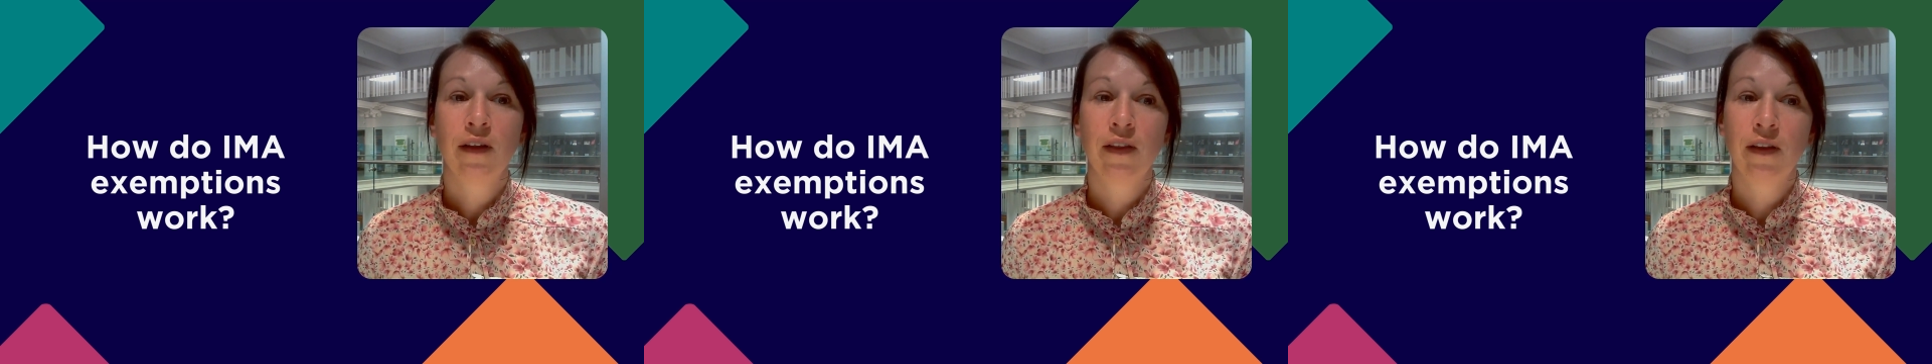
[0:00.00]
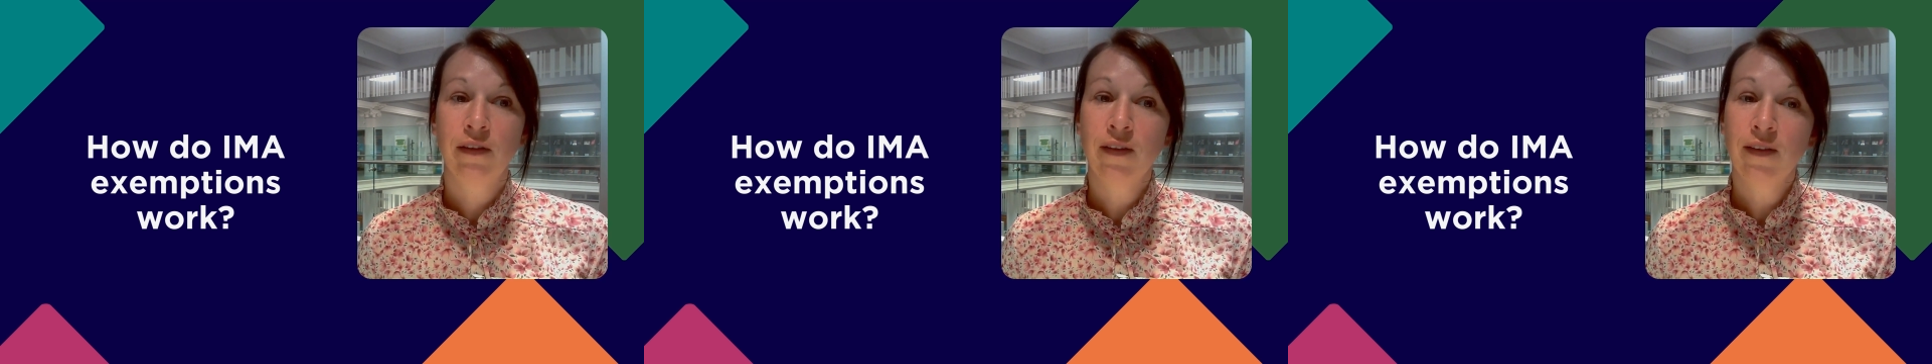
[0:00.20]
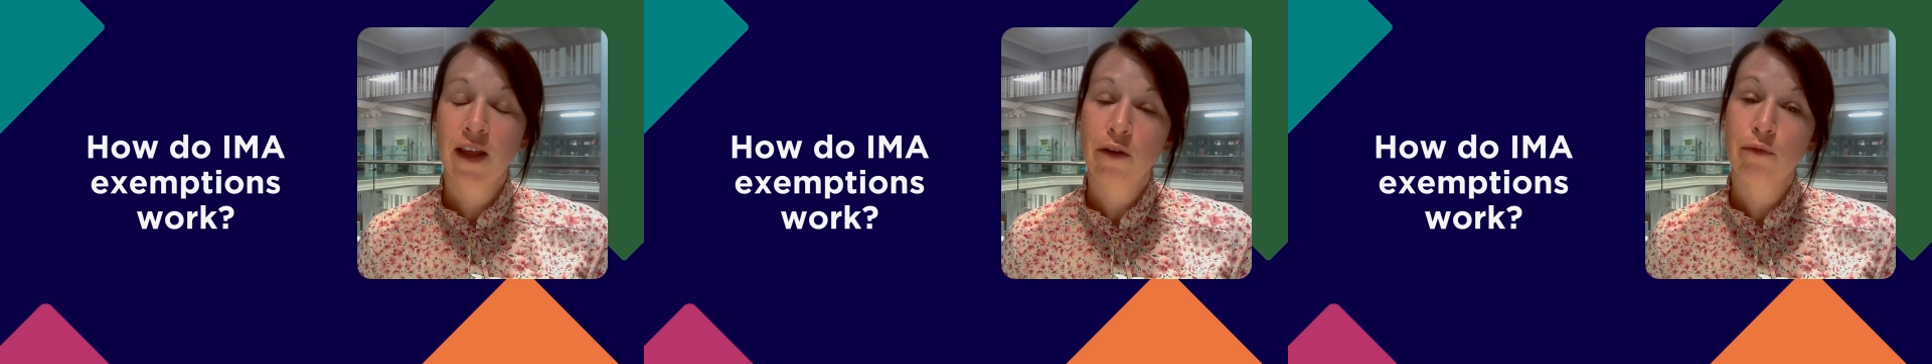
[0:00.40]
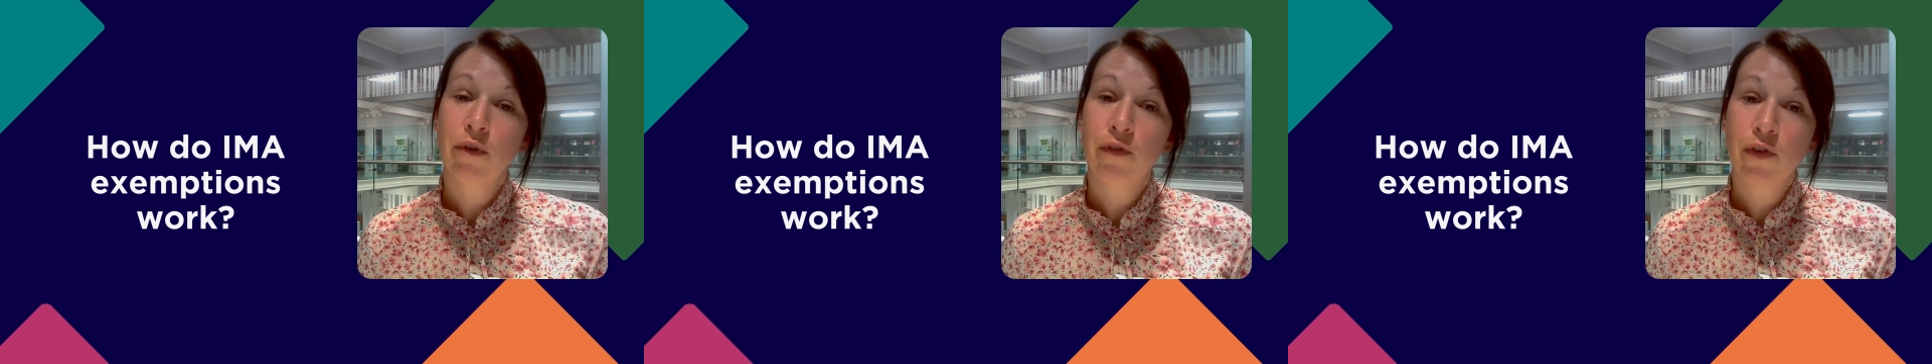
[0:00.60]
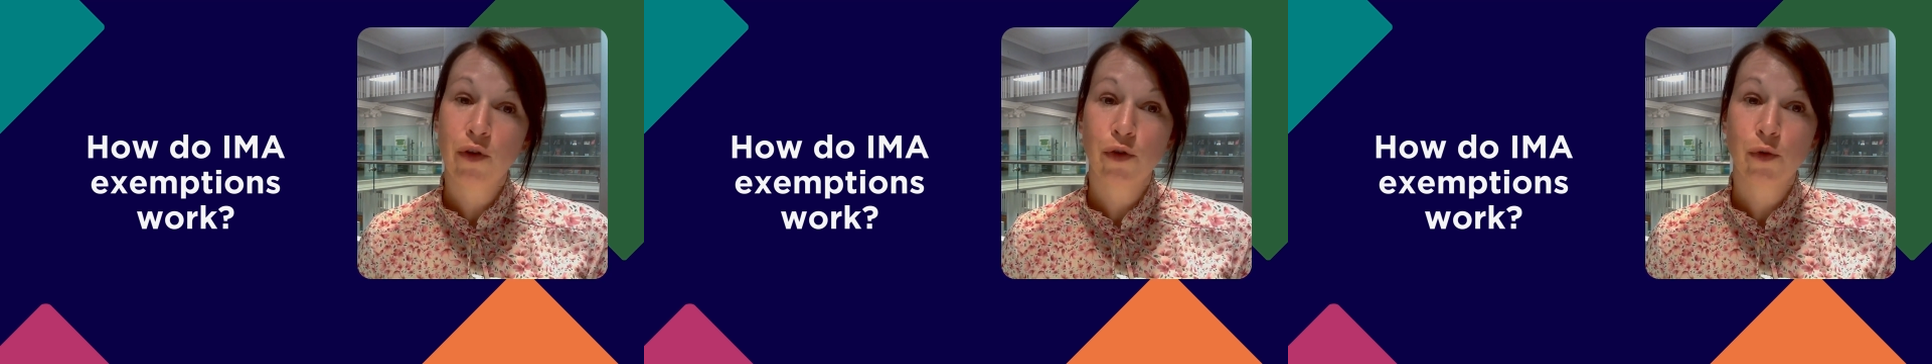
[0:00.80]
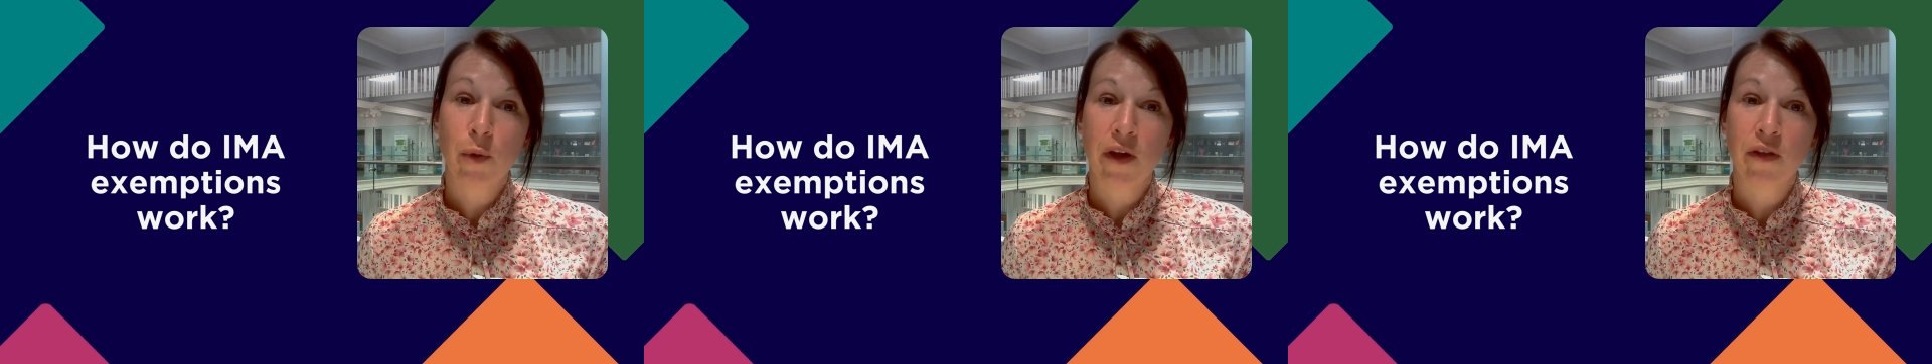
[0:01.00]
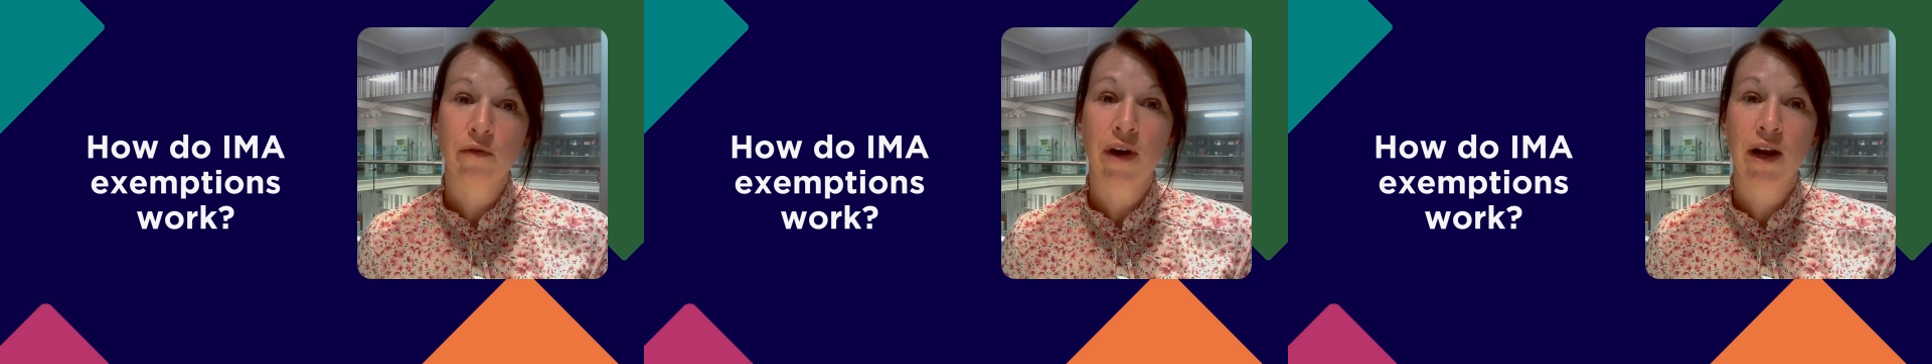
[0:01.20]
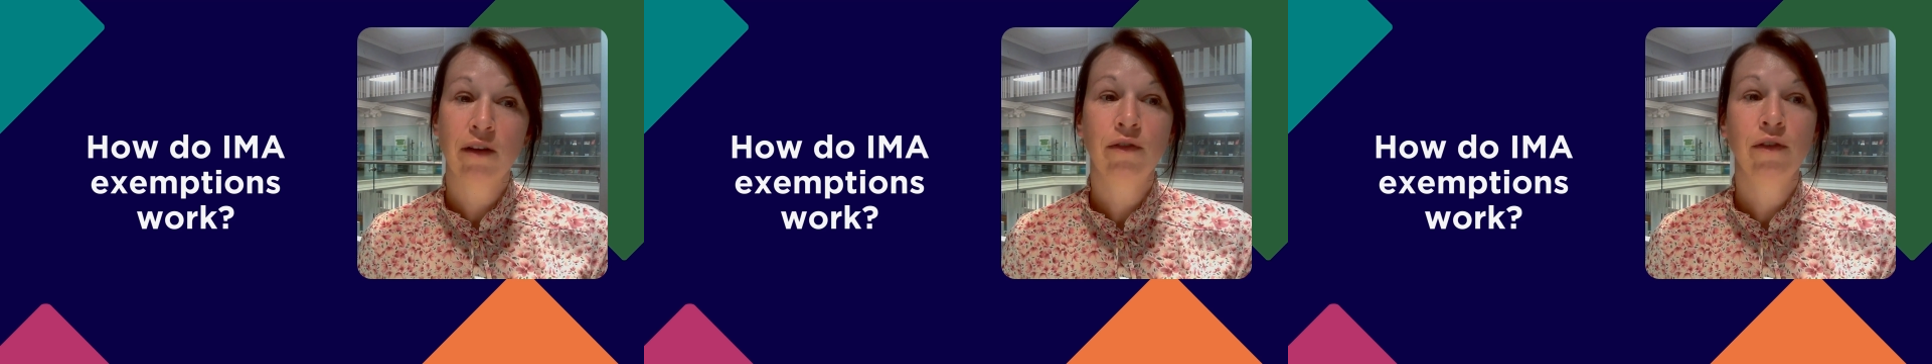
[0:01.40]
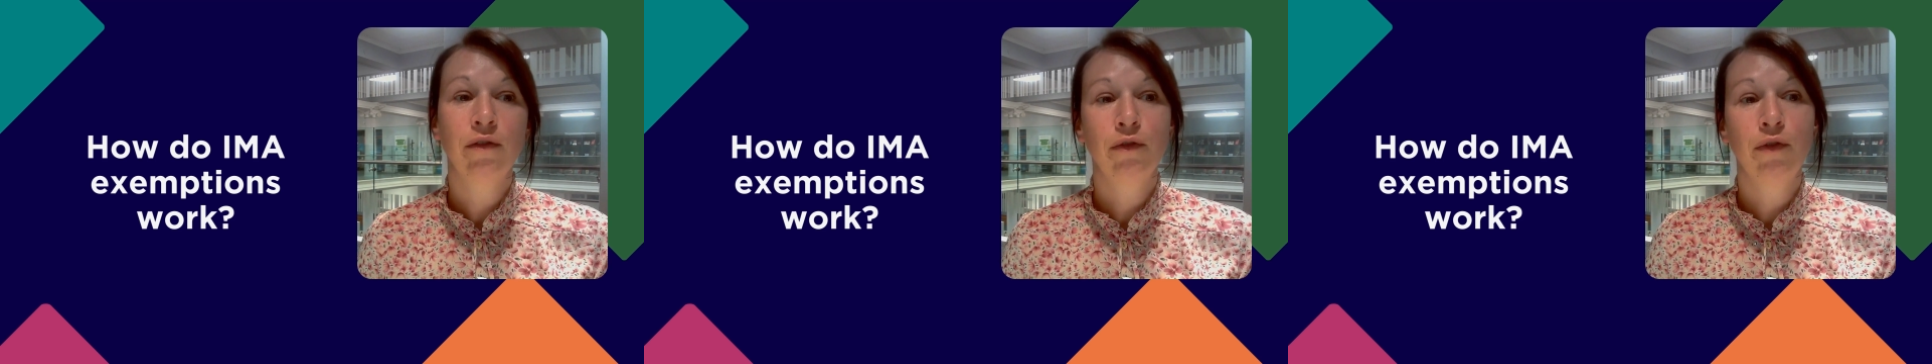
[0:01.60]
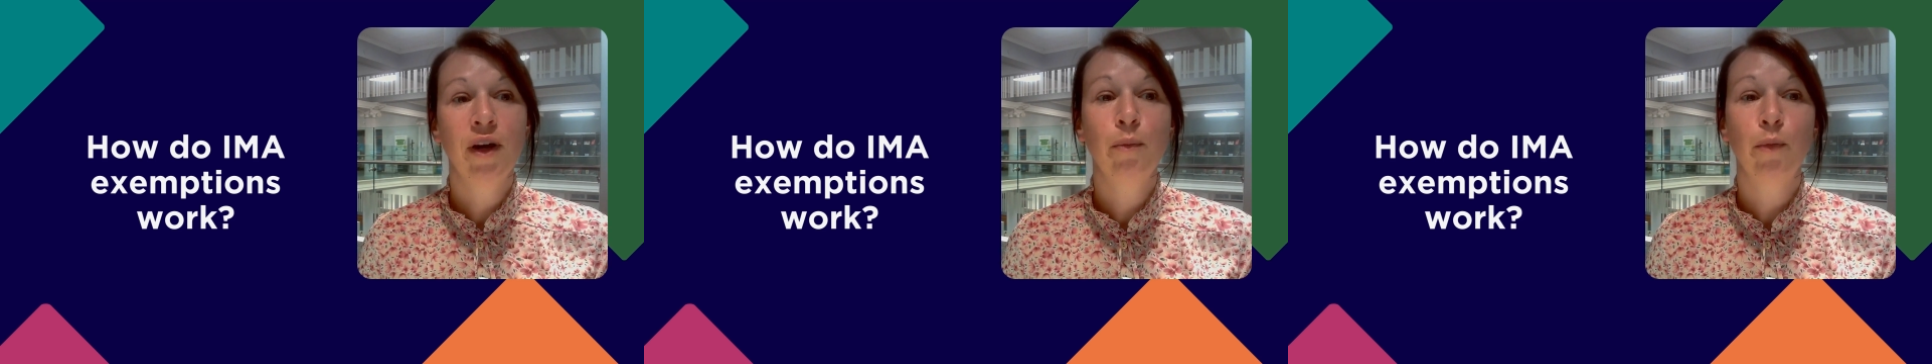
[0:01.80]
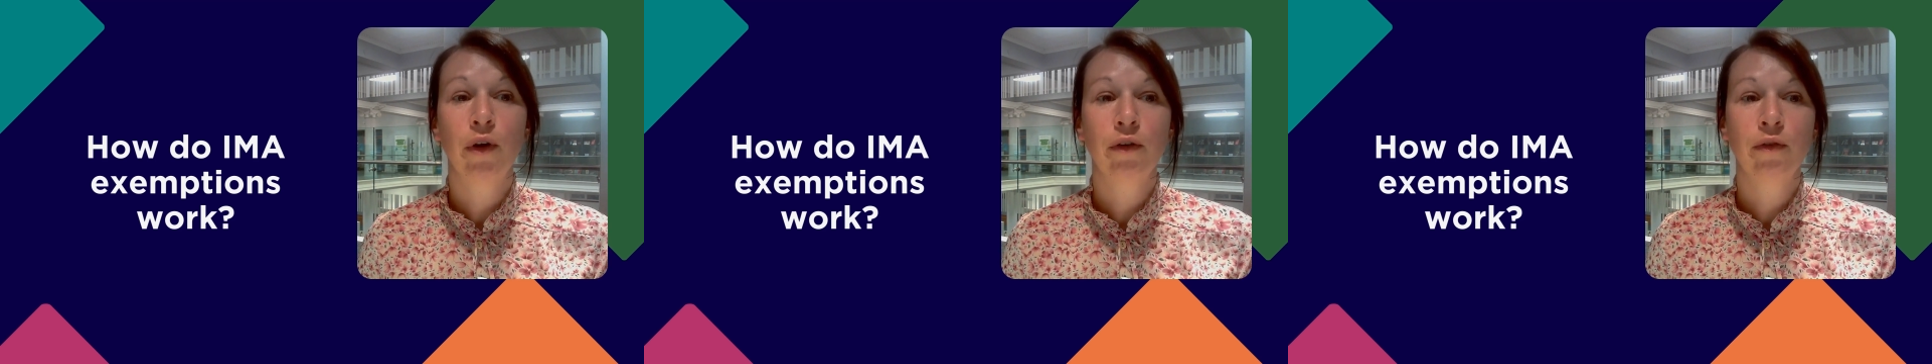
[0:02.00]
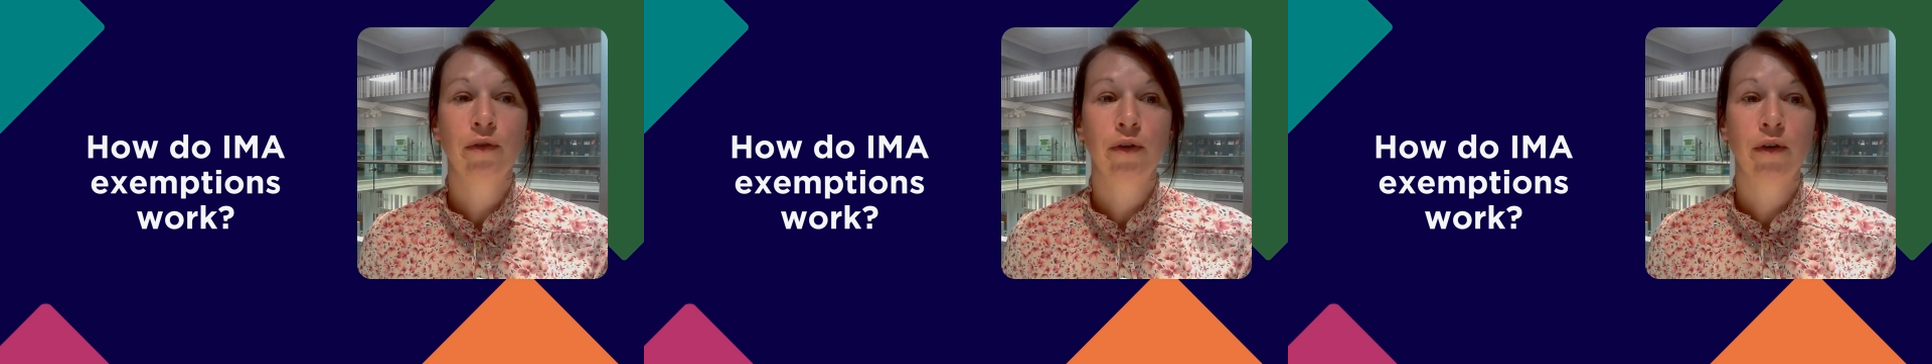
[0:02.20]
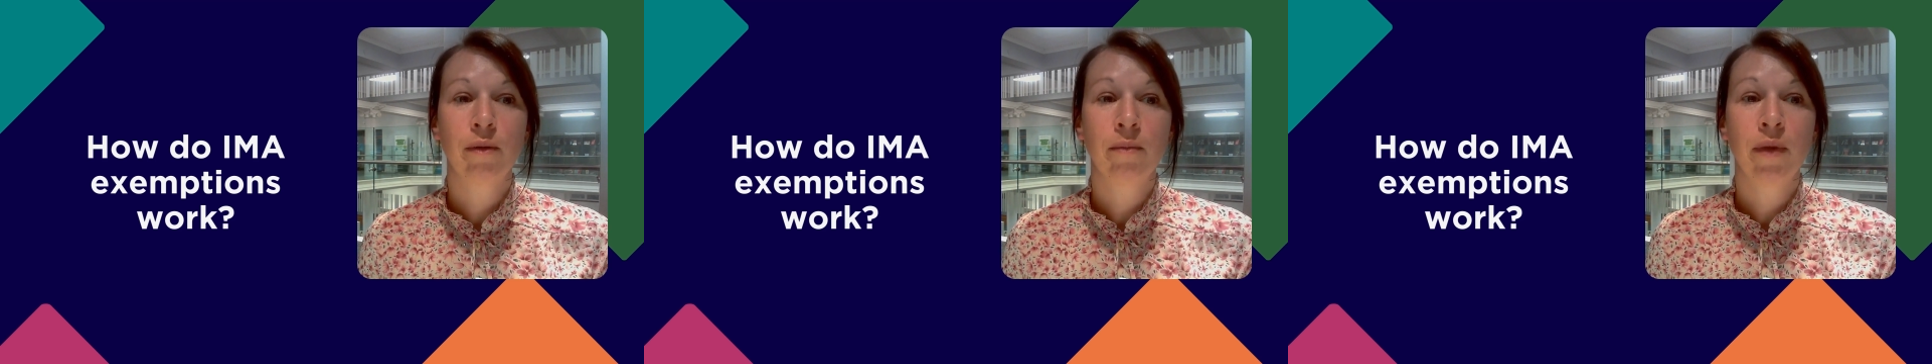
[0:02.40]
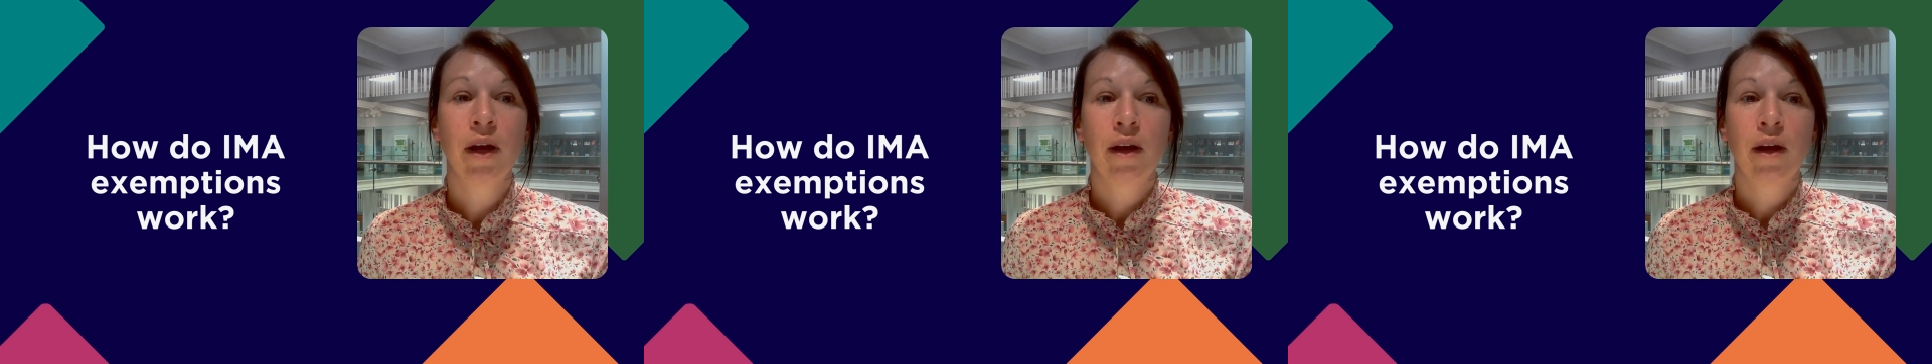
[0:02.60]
This is then reviewed by the relevant framework forum,